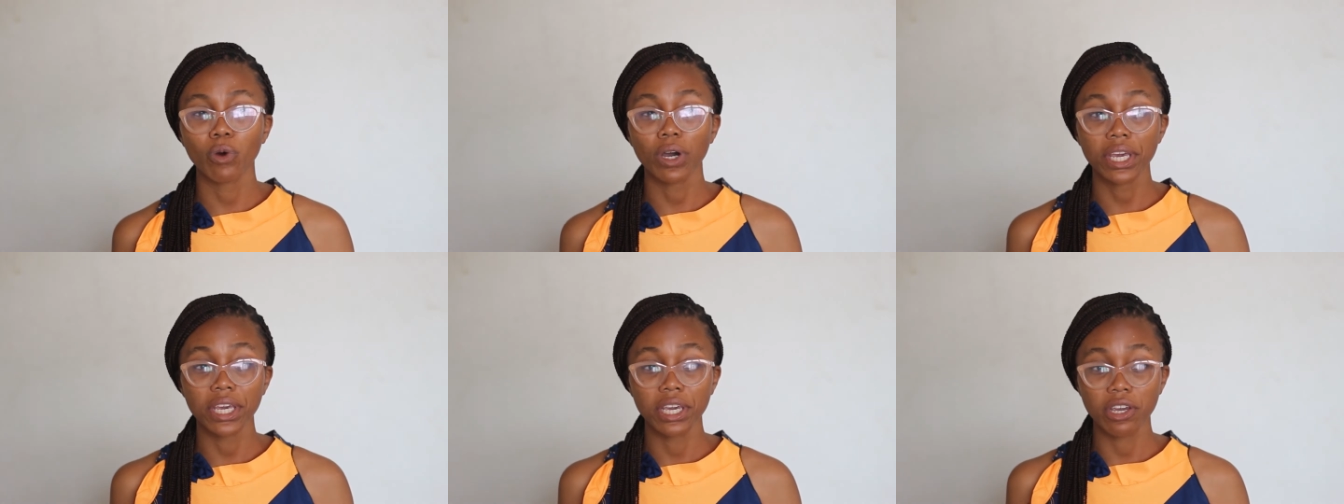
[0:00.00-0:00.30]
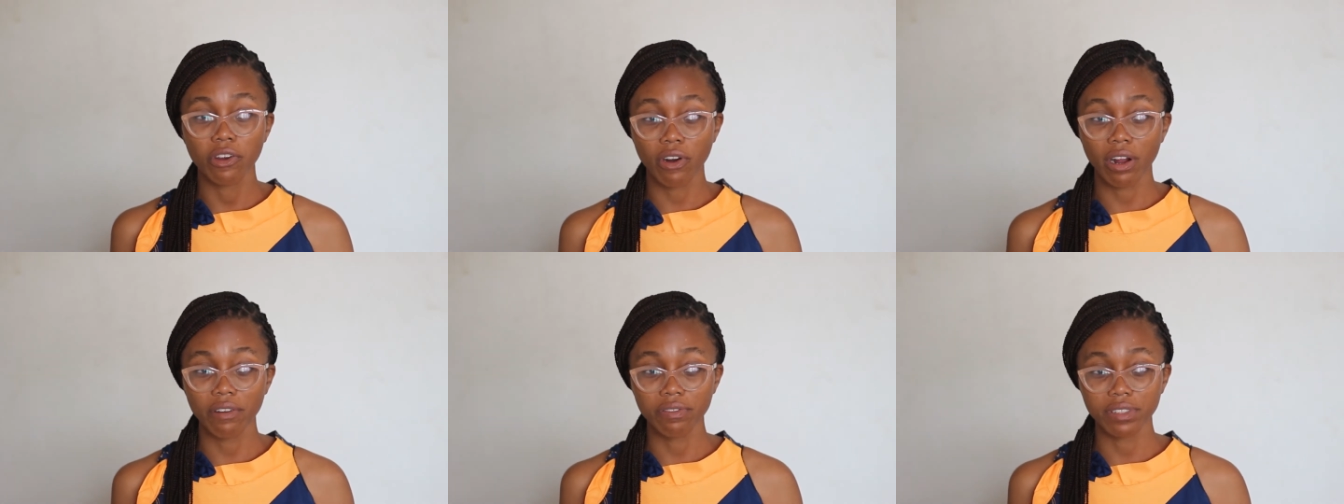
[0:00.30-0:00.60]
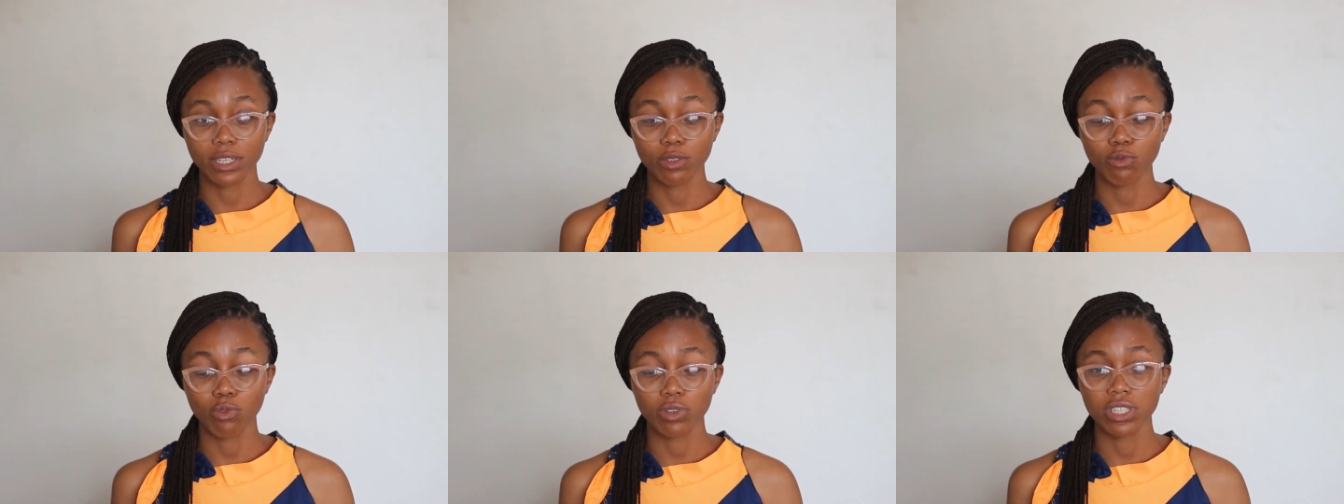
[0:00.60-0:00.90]
he
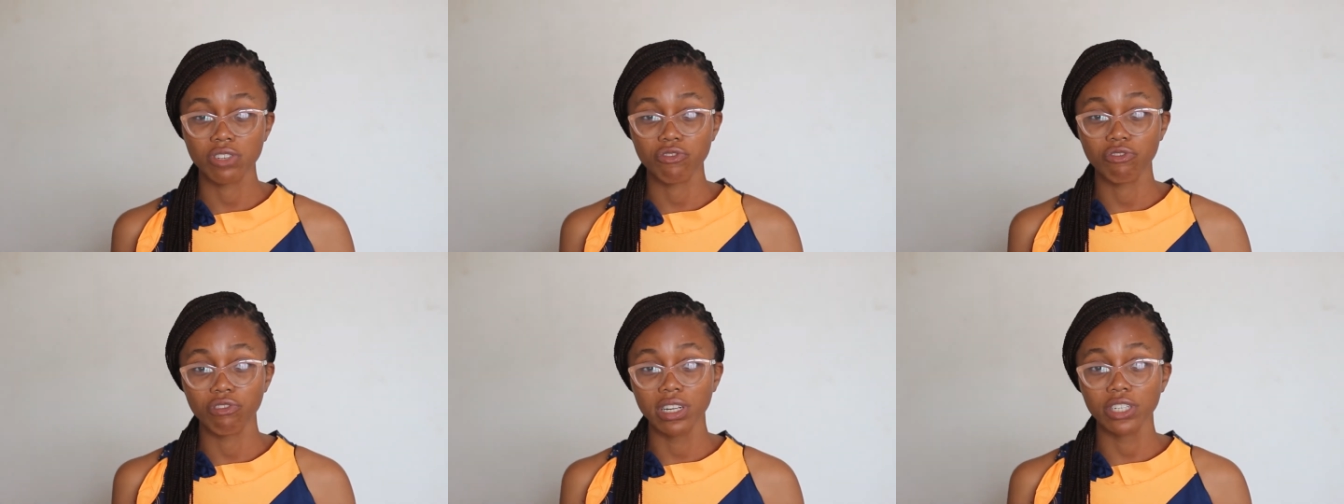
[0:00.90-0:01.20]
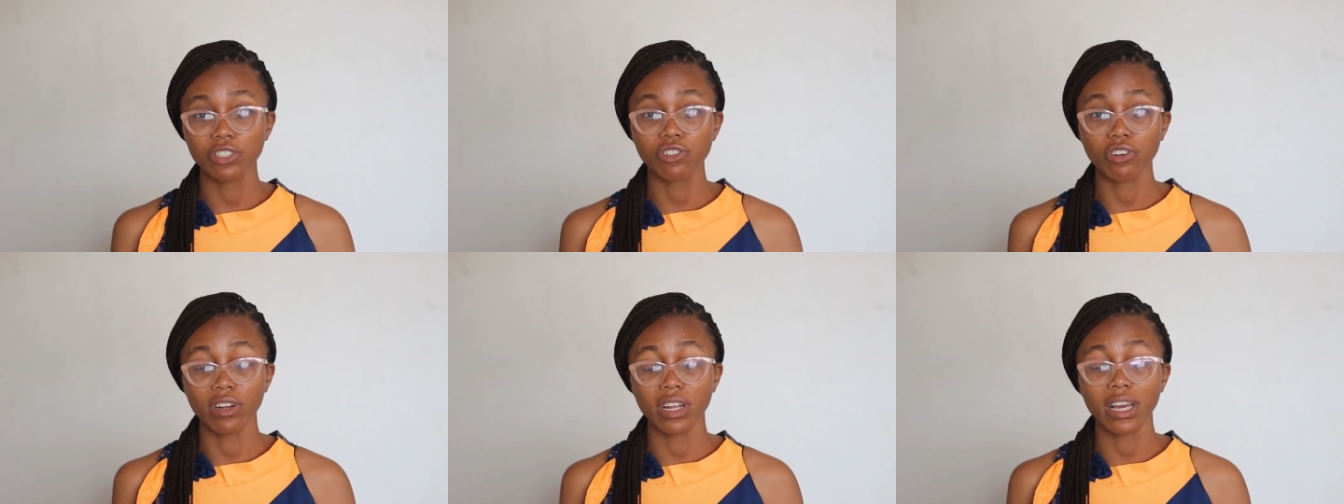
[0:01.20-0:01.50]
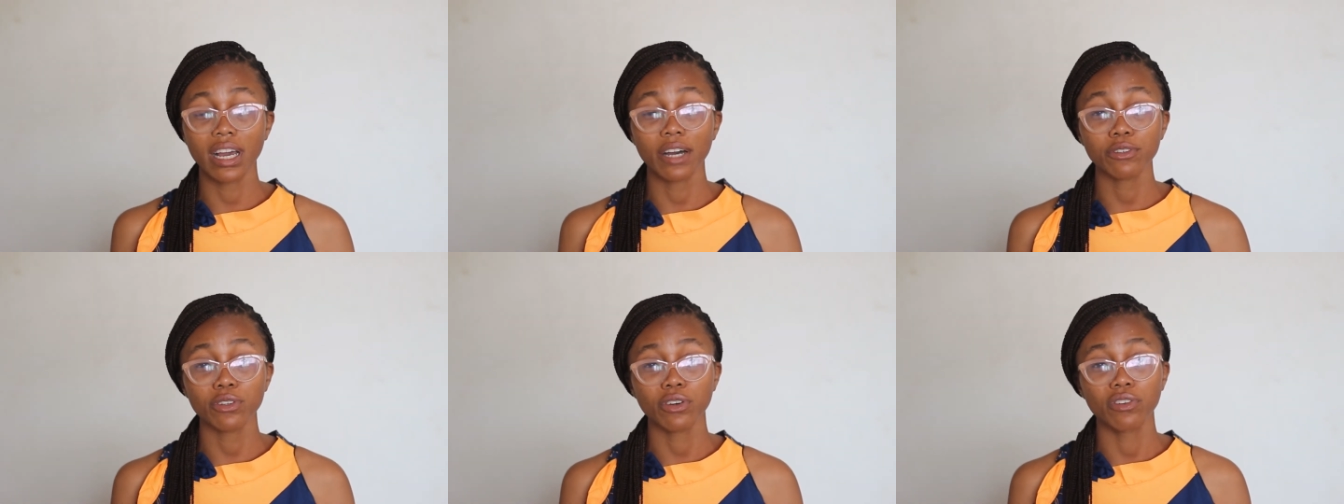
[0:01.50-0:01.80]
crafted was
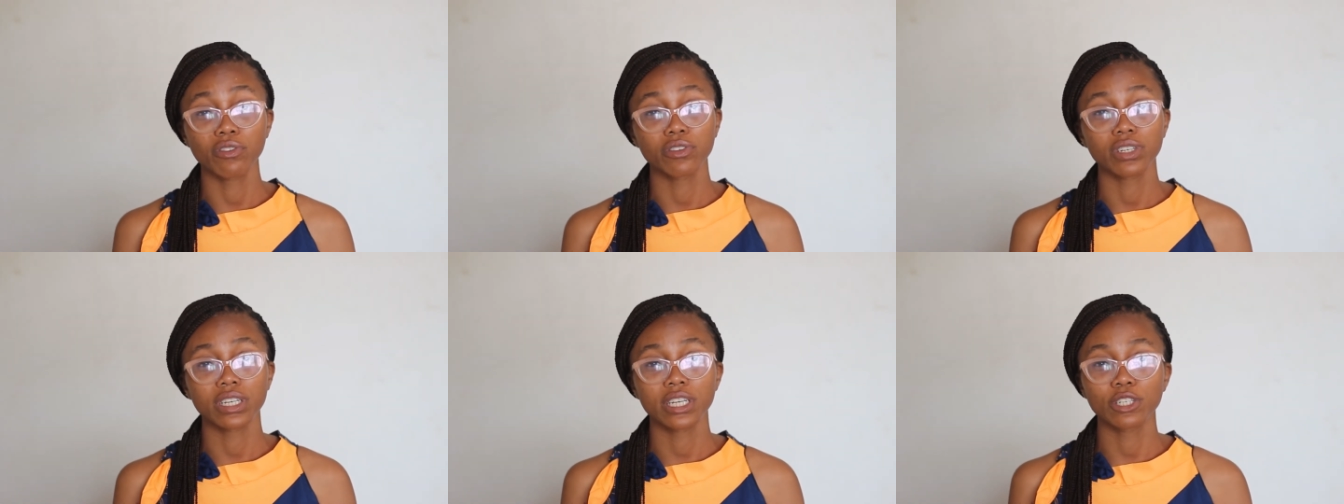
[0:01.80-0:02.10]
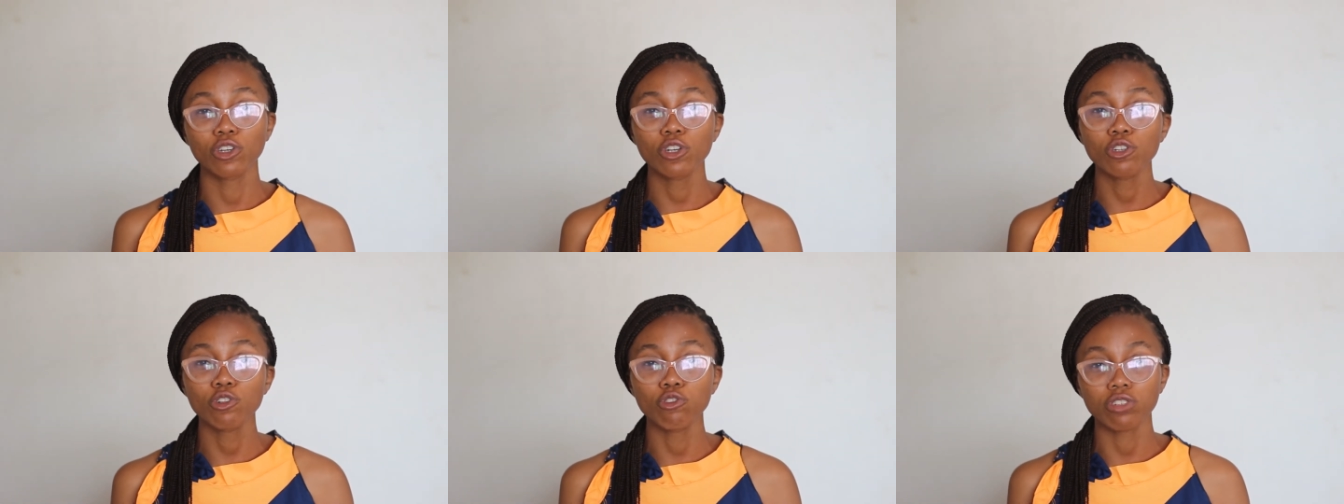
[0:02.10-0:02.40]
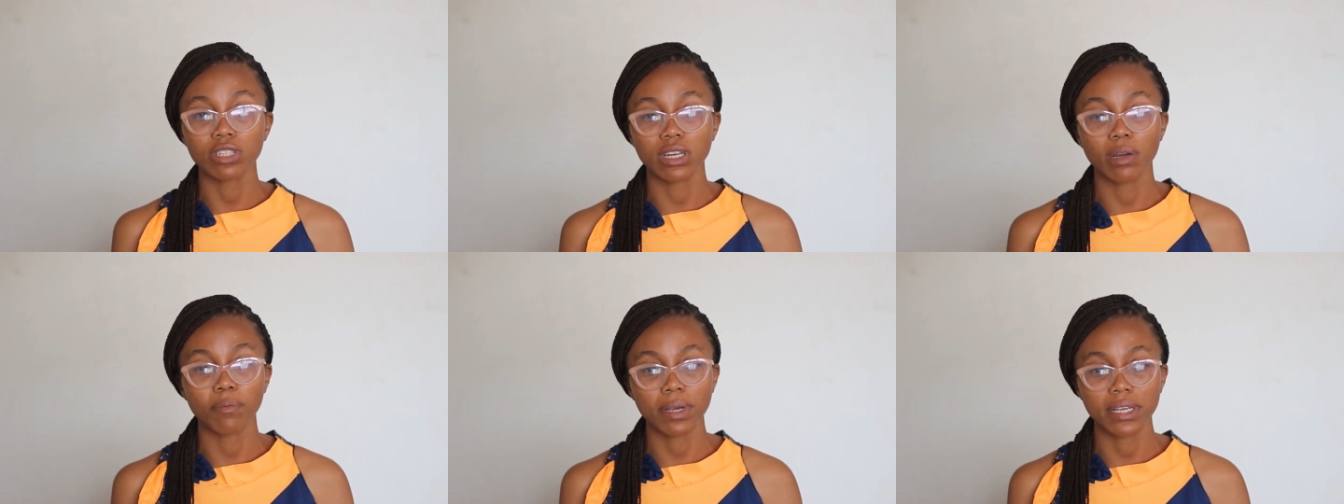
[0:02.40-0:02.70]
literally he just
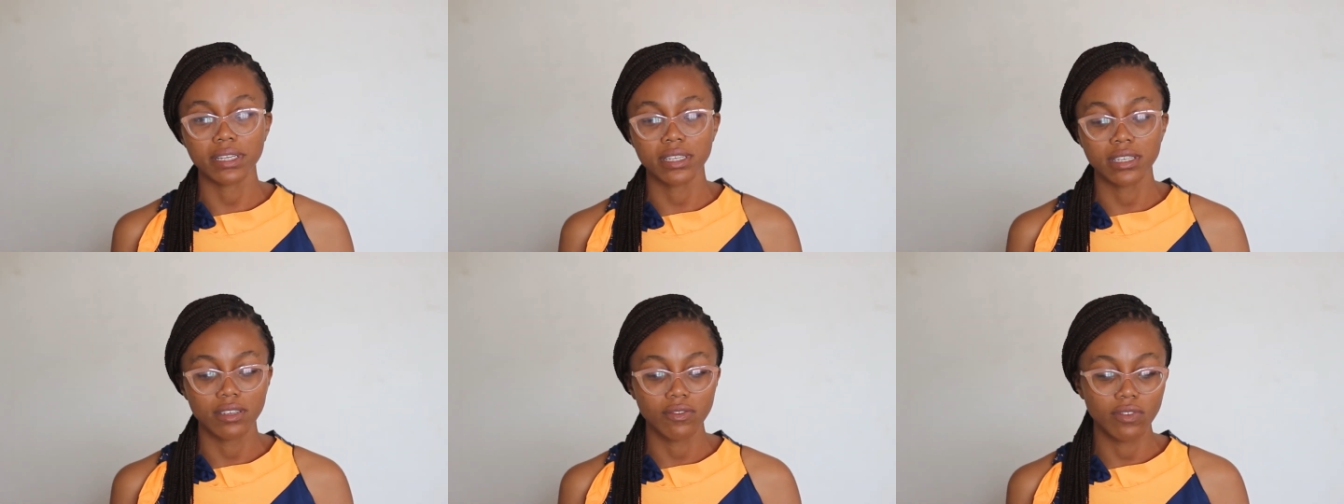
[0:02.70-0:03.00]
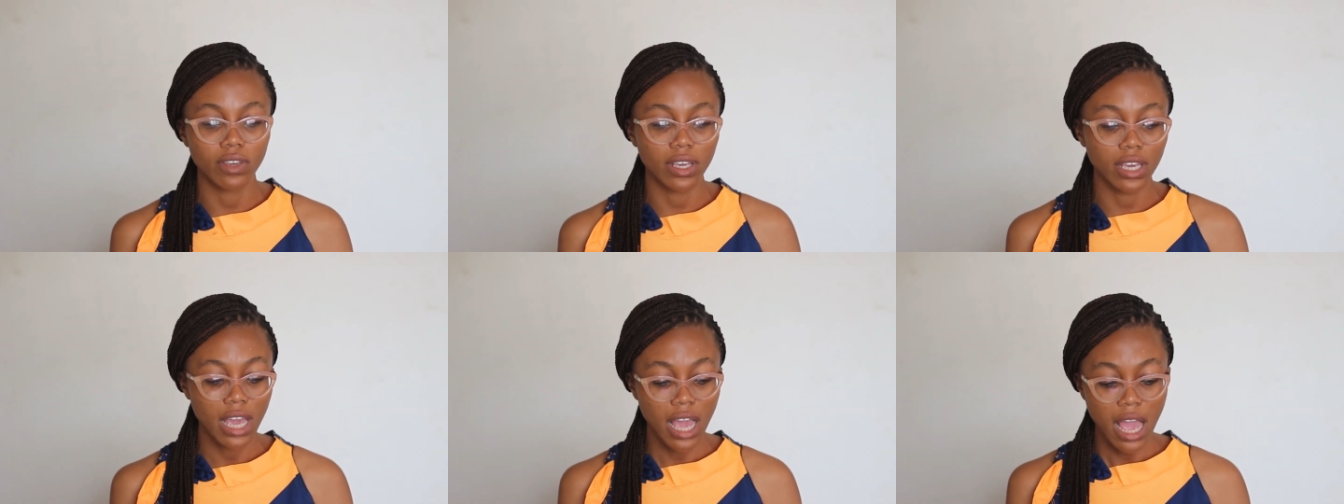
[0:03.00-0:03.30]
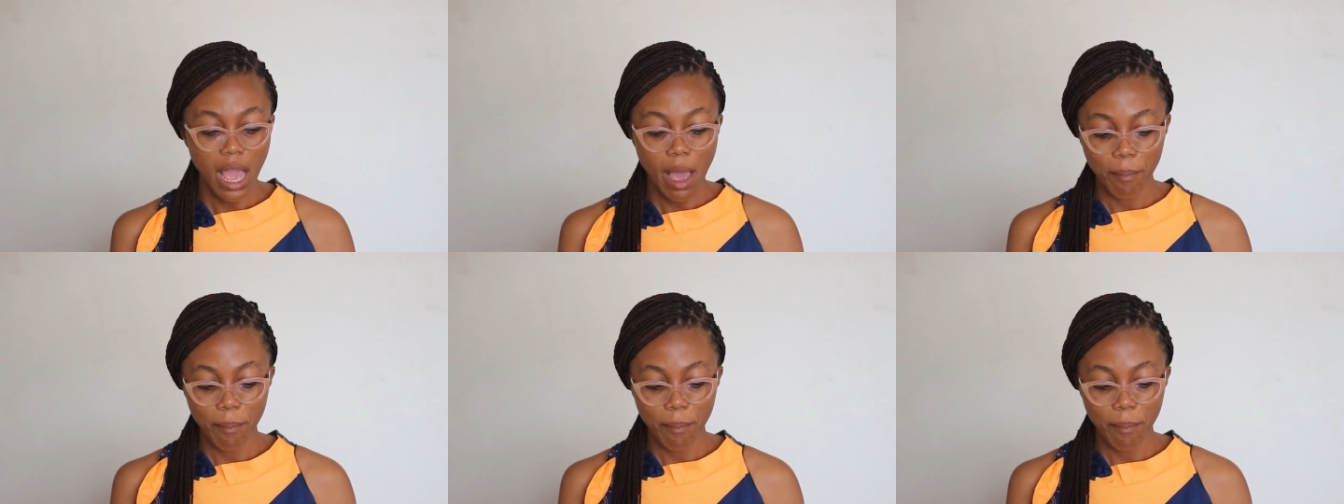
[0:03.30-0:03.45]
looked at my CV,